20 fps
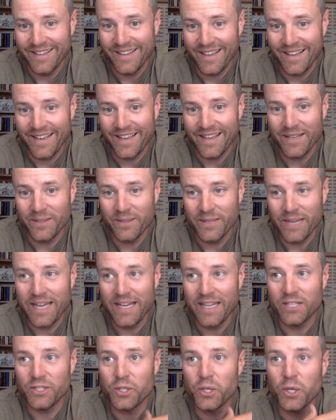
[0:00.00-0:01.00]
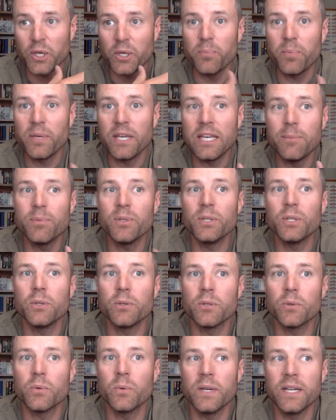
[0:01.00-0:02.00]
And it took people who
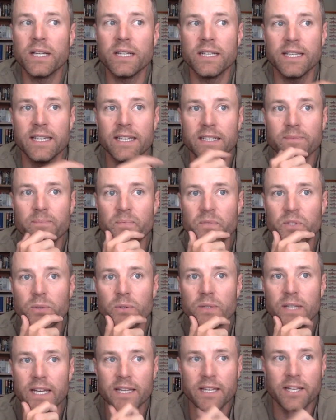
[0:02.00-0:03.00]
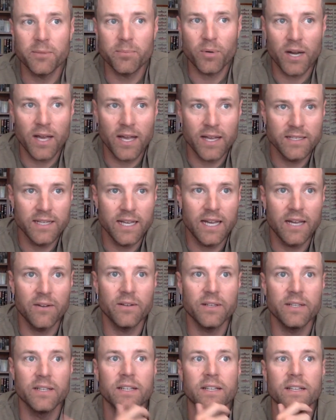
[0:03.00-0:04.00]
were willing to lay their pride
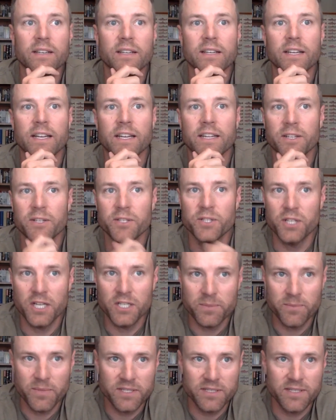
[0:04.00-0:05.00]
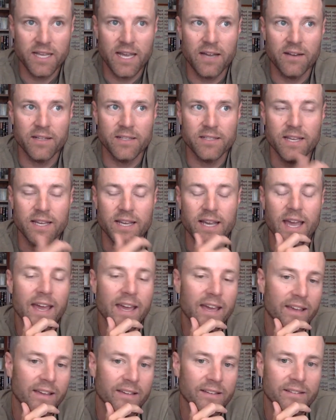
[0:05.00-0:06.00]
down and their judgments down and say,
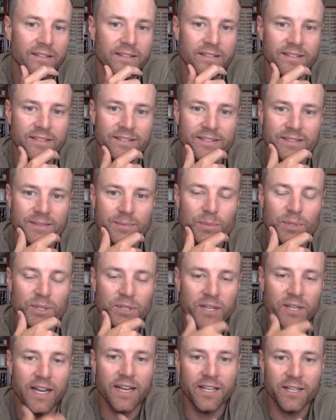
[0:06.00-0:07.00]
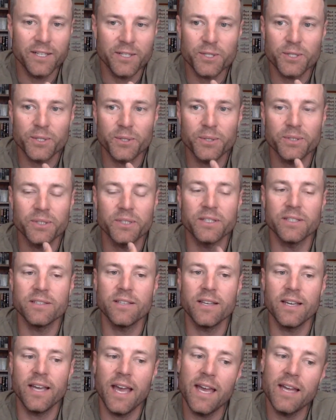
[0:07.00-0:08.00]
hey, put their hand on your shoulder and
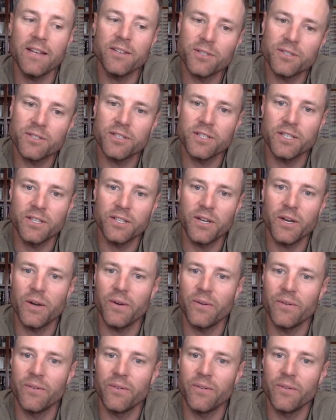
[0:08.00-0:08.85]
say, hey, just so you know,